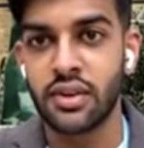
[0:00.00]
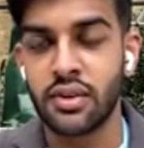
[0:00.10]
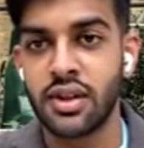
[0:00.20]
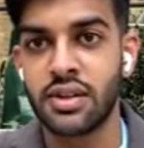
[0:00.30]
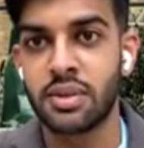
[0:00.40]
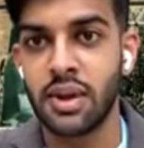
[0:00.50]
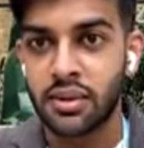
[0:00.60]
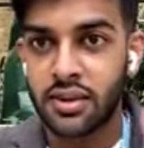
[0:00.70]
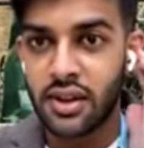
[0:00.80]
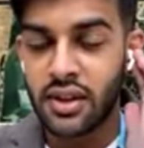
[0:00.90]
Like you need to be able
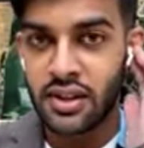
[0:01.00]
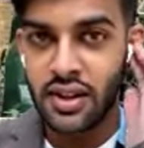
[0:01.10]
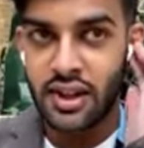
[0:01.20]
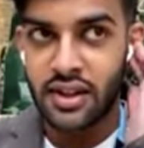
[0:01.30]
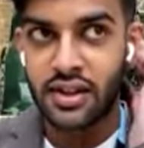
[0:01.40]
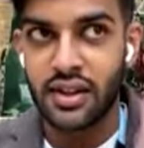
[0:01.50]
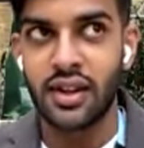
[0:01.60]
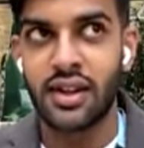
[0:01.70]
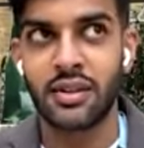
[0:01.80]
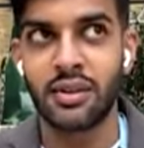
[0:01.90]
to,
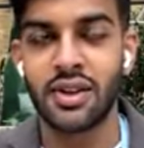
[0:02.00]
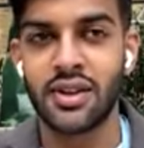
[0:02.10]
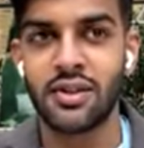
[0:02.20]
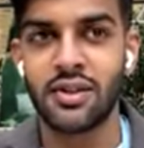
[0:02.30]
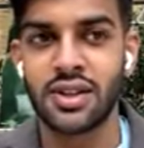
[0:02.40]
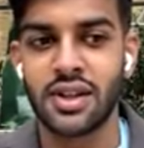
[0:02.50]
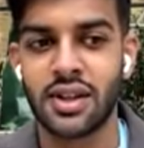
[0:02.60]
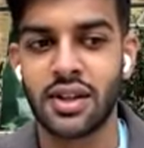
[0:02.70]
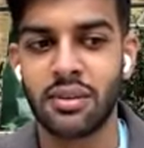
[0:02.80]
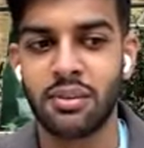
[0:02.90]
like I'm gonna use
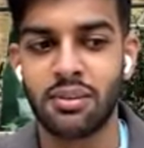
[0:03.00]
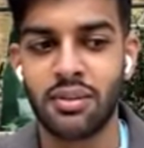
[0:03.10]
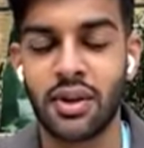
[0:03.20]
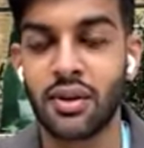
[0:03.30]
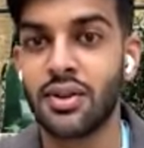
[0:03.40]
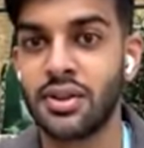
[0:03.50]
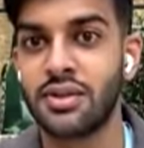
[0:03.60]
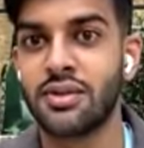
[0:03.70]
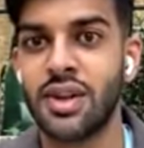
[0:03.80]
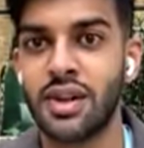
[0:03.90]
the
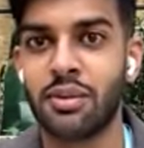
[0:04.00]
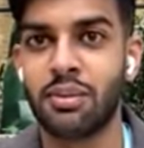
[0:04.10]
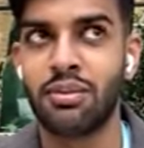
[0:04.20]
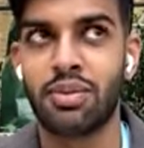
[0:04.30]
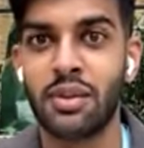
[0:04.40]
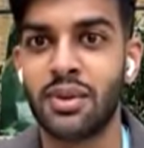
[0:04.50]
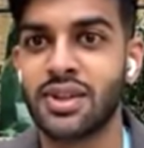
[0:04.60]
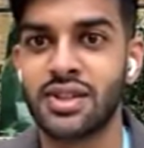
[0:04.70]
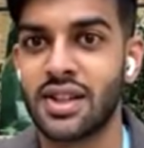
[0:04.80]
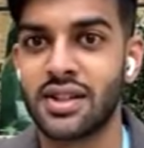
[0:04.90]
Prime
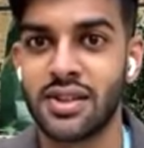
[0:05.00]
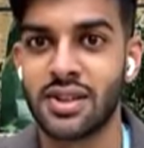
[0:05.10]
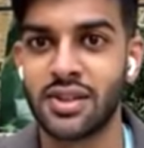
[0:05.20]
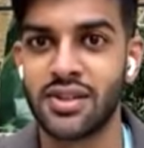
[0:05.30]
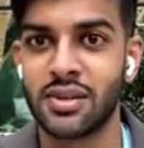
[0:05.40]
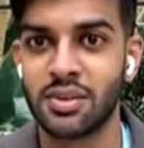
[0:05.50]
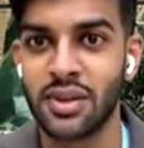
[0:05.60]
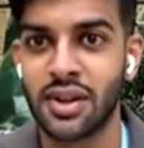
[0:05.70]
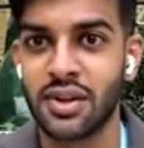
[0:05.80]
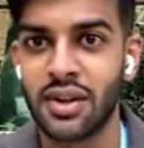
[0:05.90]
Ministers as an example, right?